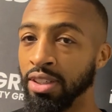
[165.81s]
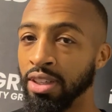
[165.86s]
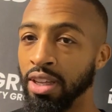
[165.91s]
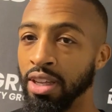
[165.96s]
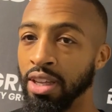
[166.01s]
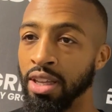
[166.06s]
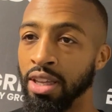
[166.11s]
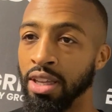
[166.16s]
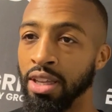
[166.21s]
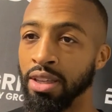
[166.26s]

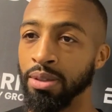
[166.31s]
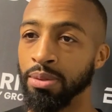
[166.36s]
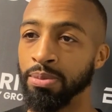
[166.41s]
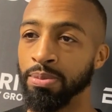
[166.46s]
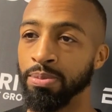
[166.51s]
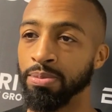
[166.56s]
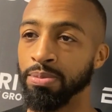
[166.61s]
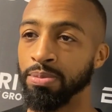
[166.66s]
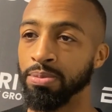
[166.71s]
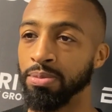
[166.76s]
Um,
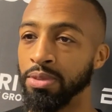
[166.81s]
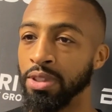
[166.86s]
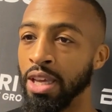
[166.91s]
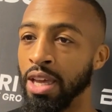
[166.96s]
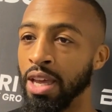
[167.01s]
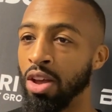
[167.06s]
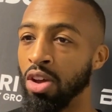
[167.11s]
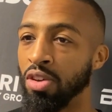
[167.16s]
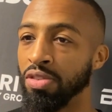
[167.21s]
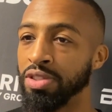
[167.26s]

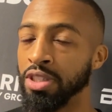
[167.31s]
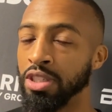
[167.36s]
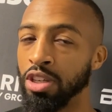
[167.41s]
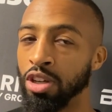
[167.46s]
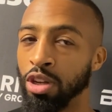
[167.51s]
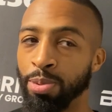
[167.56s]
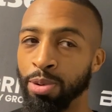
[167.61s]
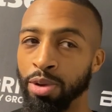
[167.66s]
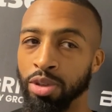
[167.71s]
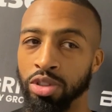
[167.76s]
yeah, obviously you're
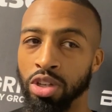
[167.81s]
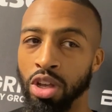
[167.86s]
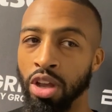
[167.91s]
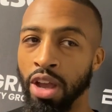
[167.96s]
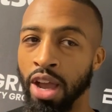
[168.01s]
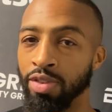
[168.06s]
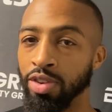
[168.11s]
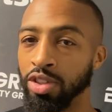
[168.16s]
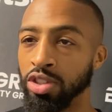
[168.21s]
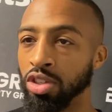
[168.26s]
gonna put uh,
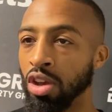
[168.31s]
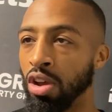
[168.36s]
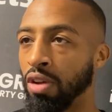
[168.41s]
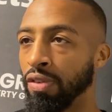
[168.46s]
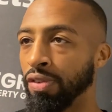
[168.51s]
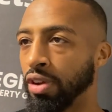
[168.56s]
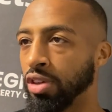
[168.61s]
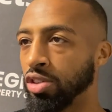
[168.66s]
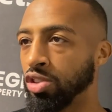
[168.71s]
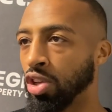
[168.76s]
Harry
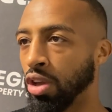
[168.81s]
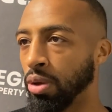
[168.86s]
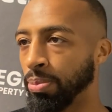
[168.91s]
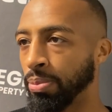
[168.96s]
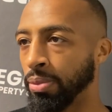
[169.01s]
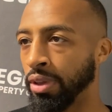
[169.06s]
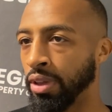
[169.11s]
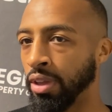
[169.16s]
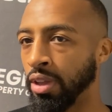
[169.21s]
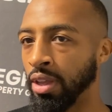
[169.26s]
Scarf at the
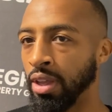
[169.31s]
top.